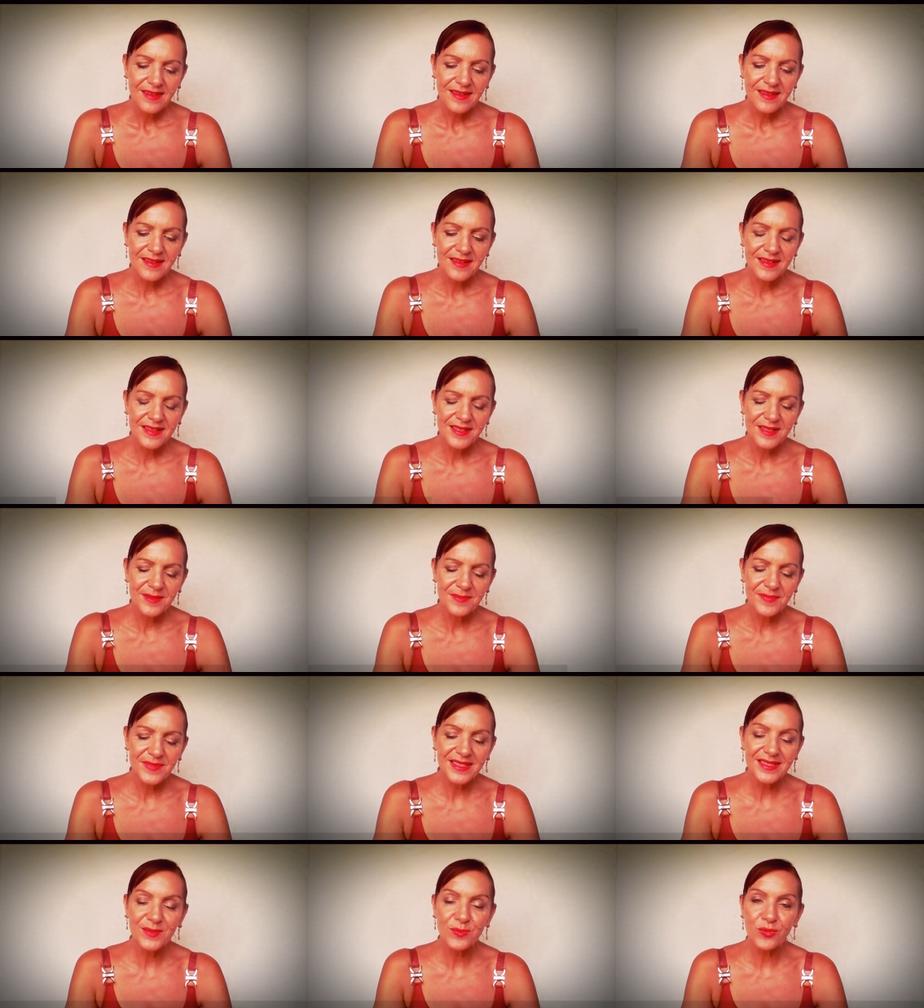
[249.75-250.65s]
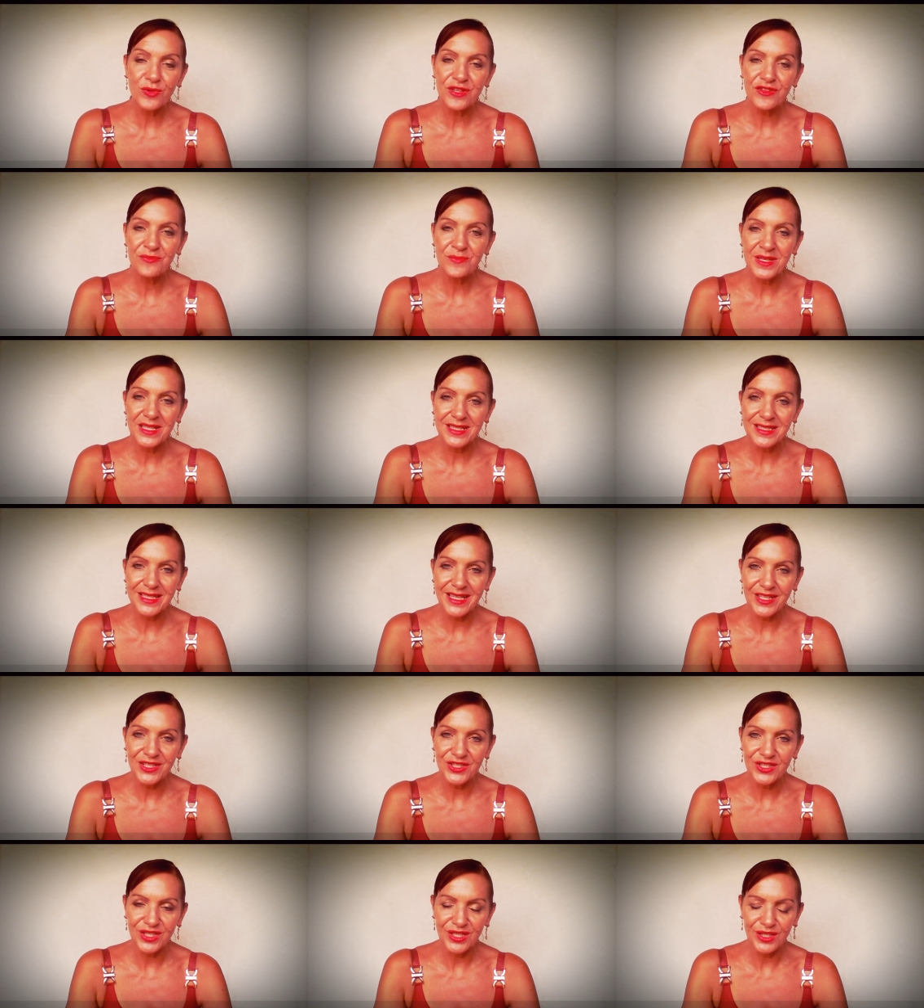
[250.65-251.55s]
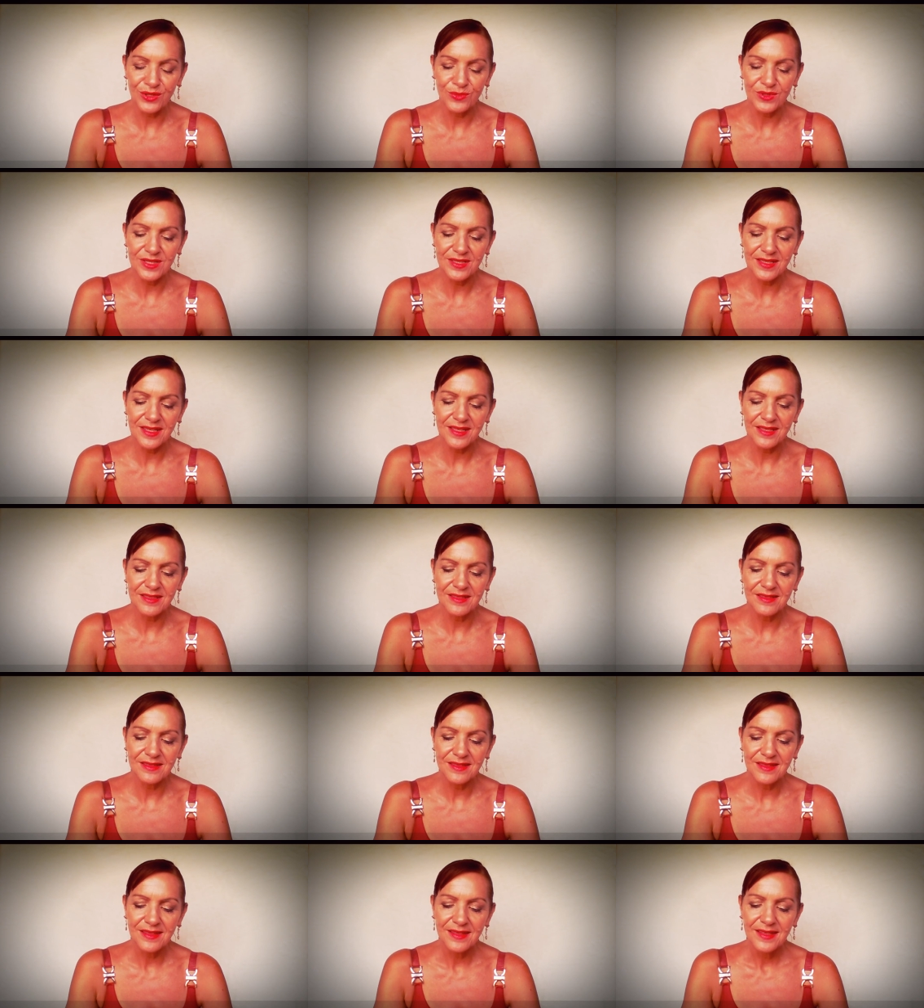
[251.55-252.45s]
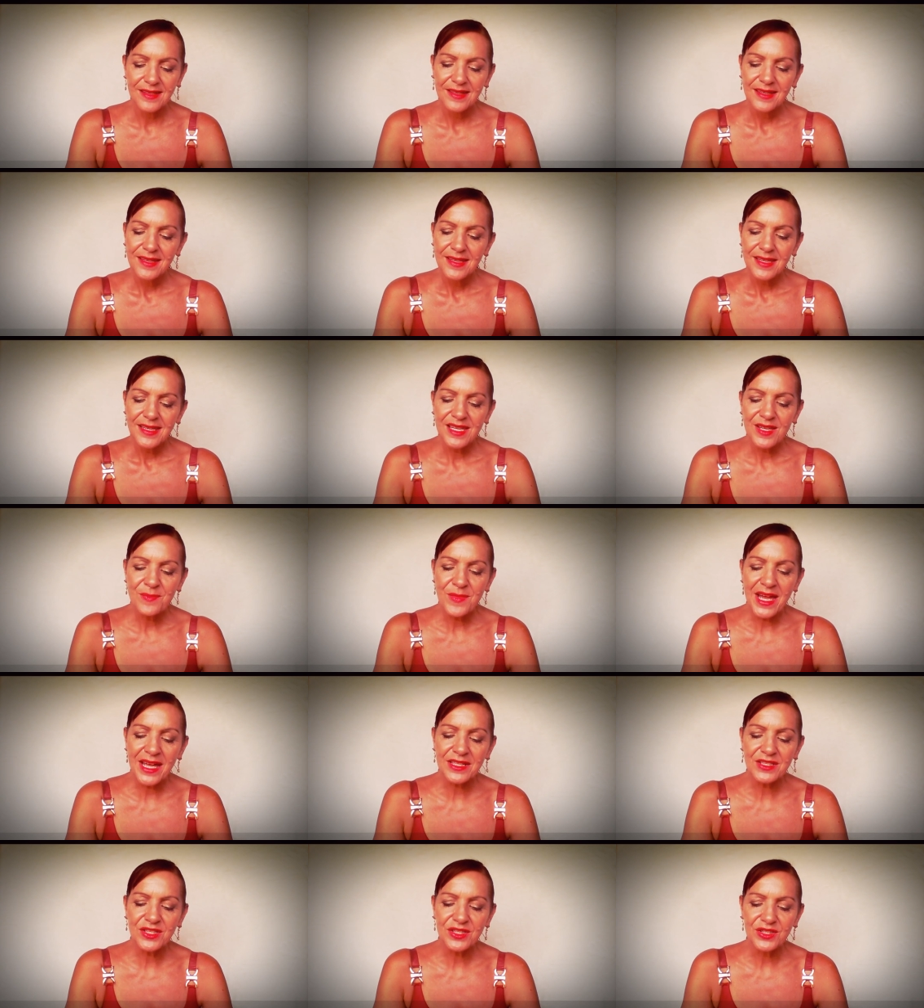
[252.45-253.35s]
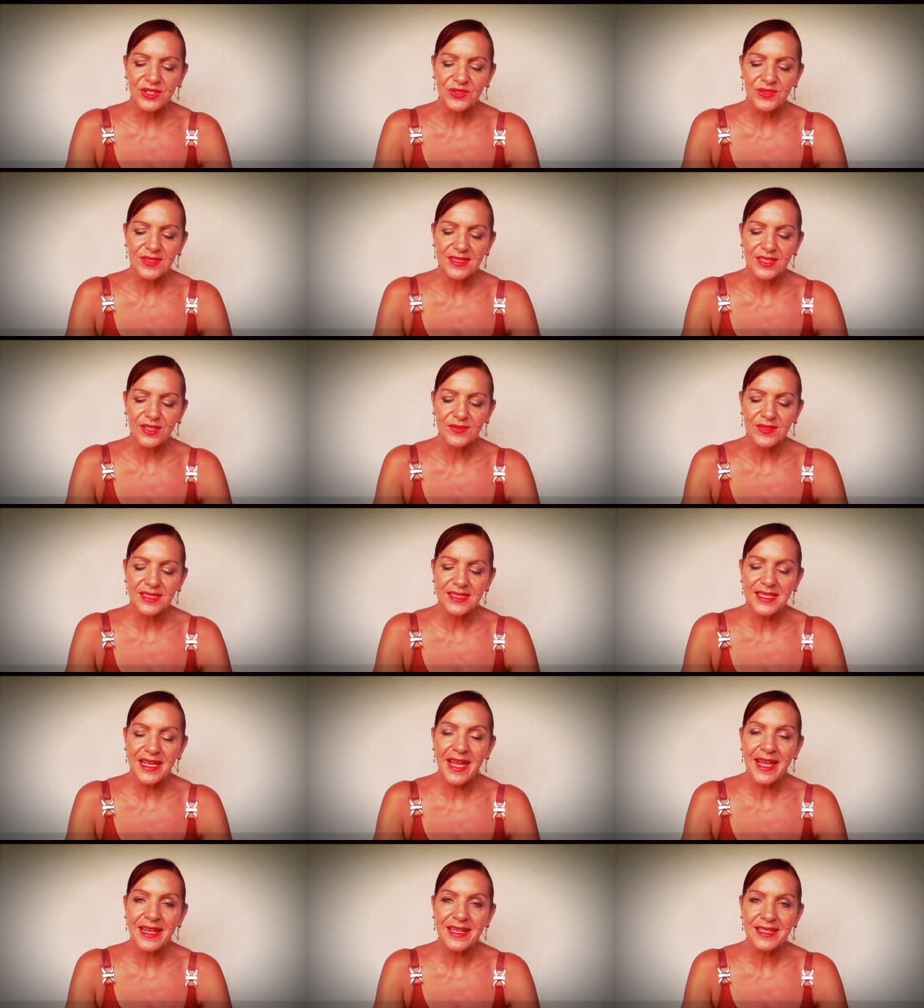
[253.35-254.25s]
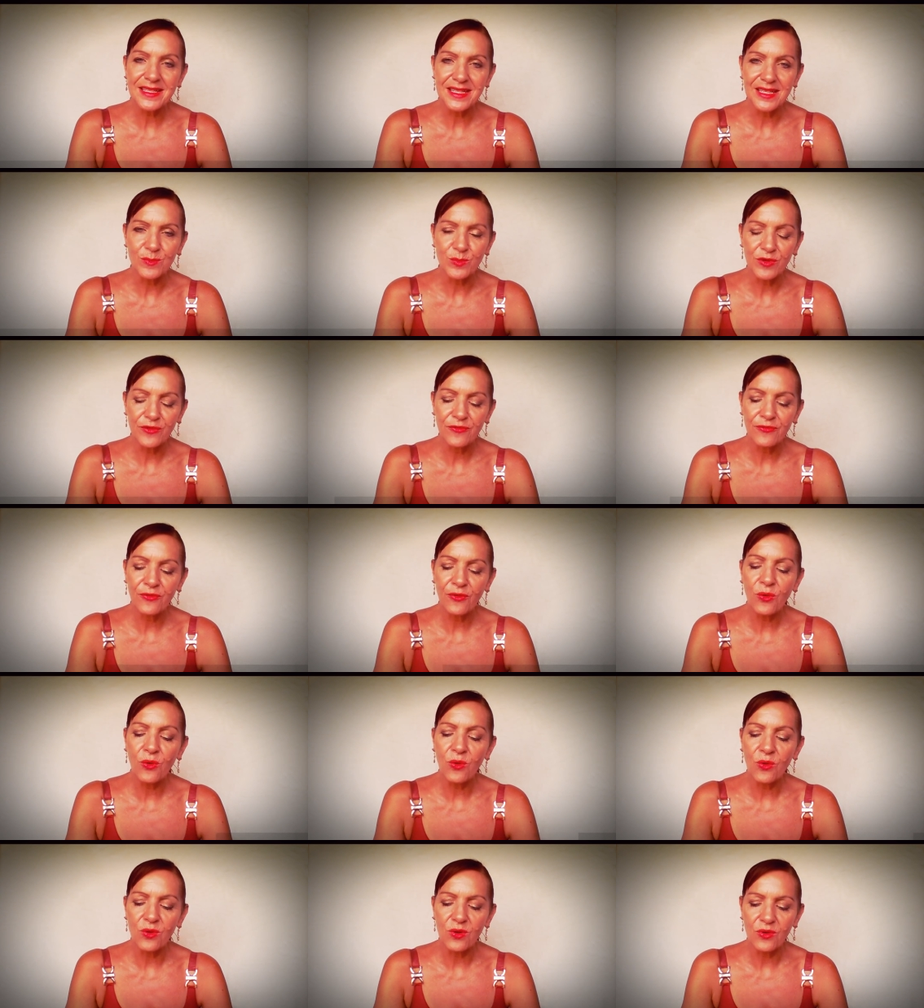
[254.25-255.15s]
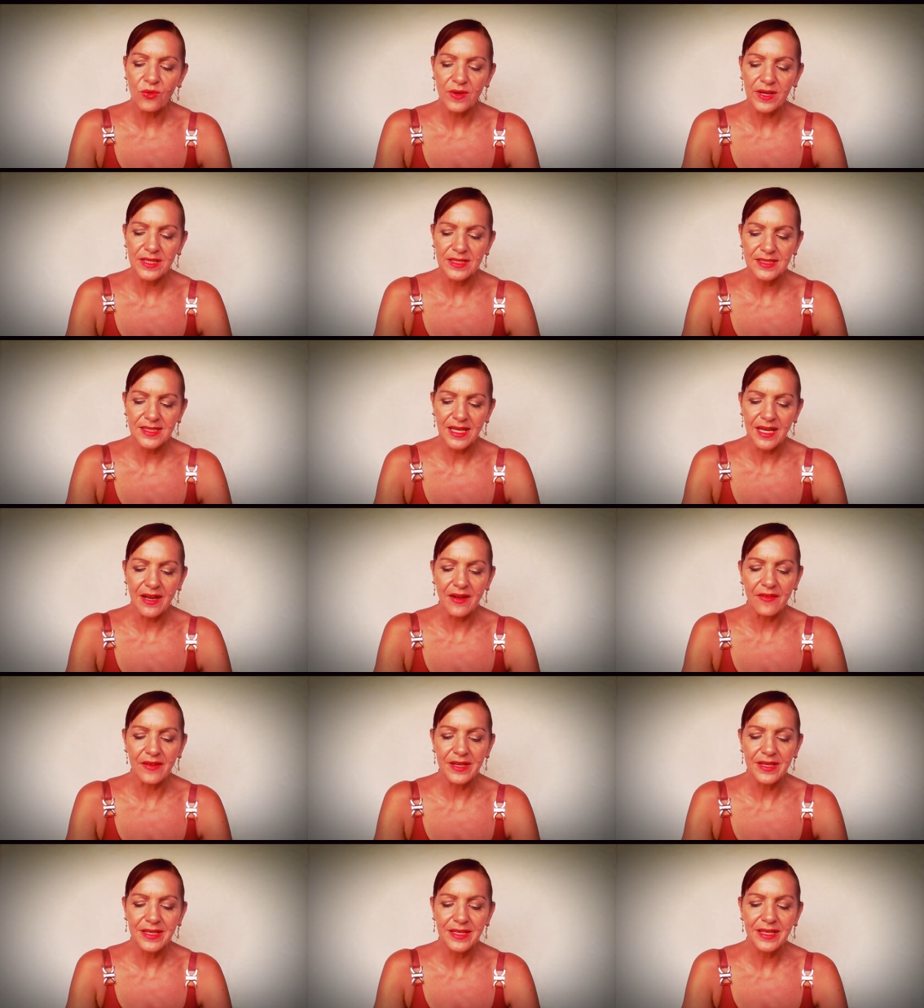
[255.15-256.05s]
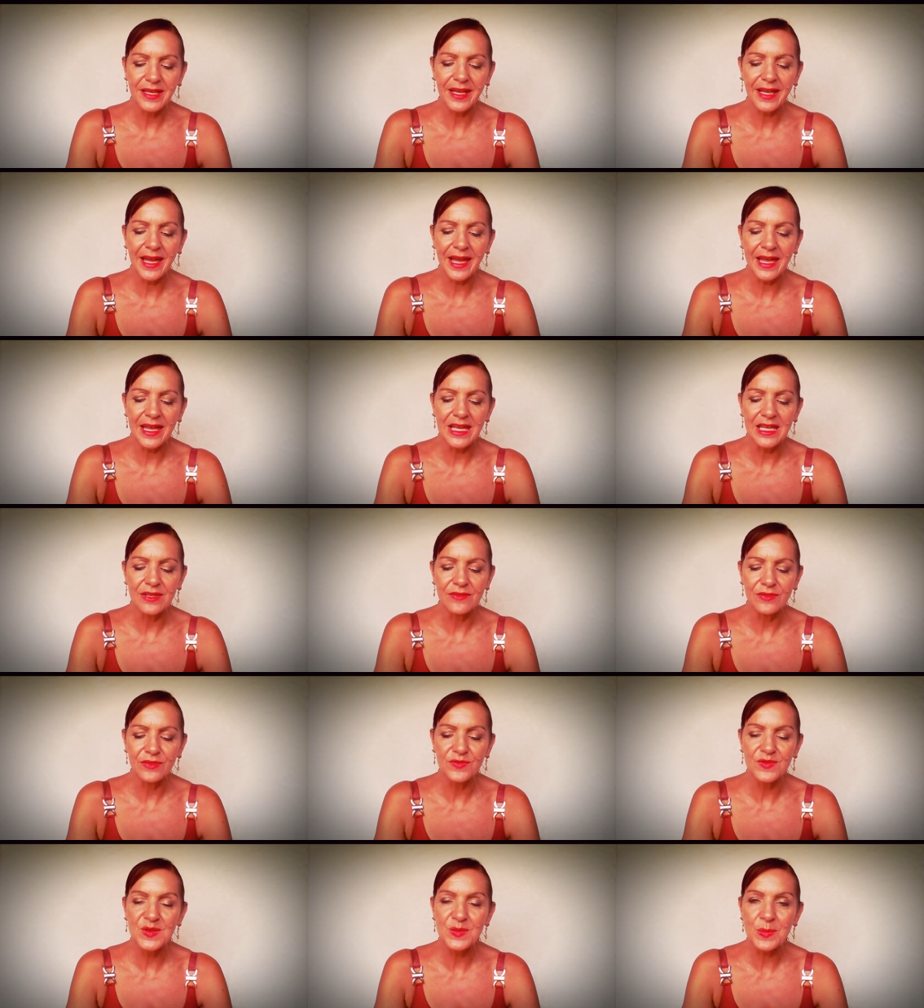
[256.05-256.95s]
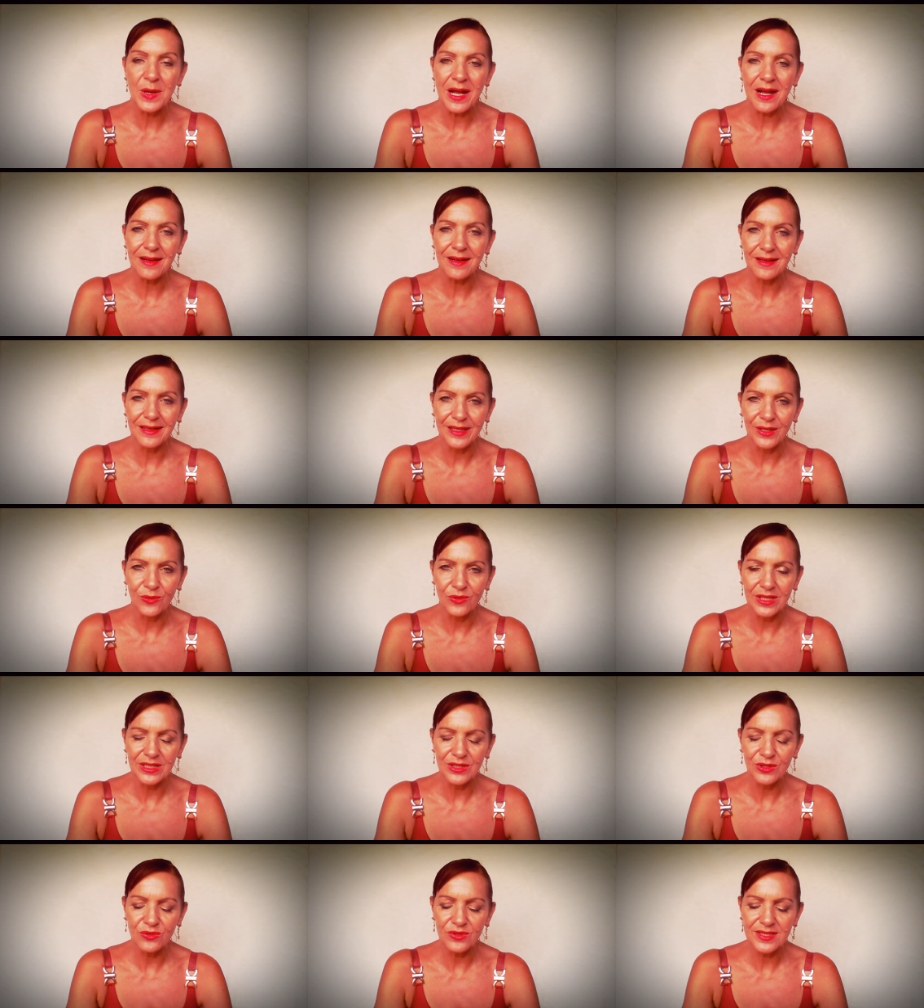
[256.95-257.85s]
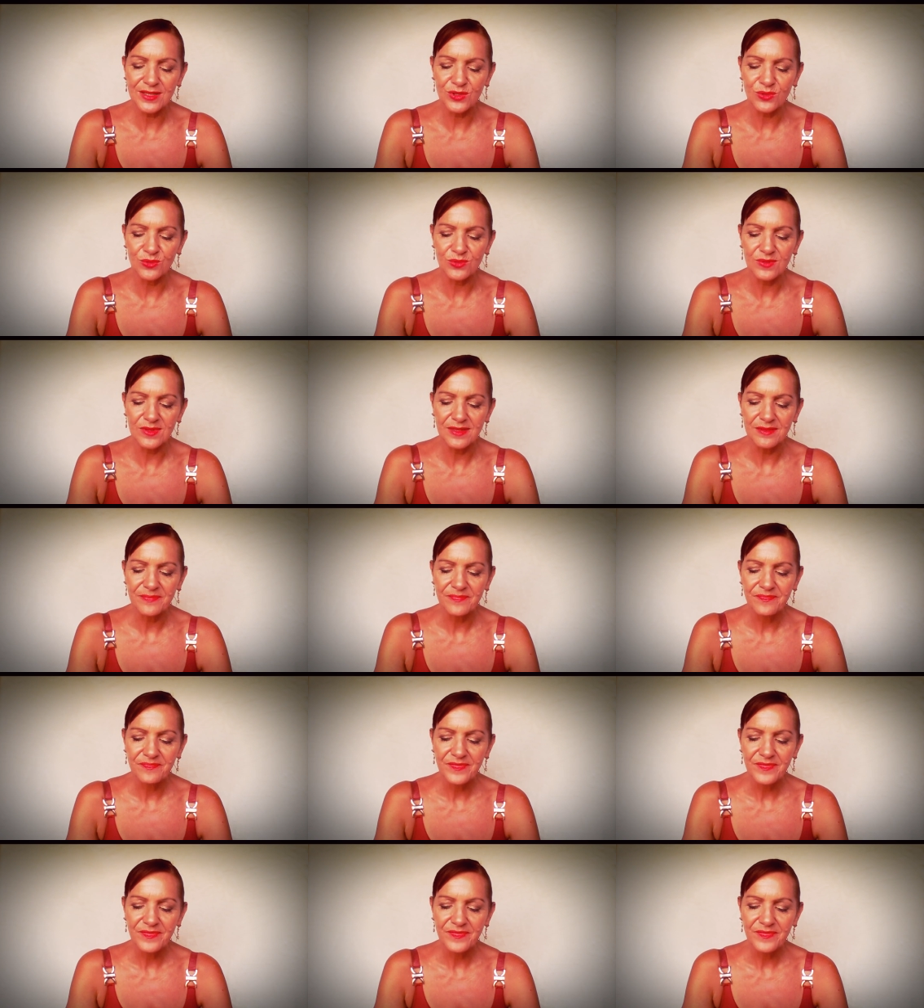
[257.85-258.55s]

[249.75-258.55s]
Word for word: Um, there's a brief meditation here which says, Imagine yourself standing before Green Tara in a cave of sparkling green crystals.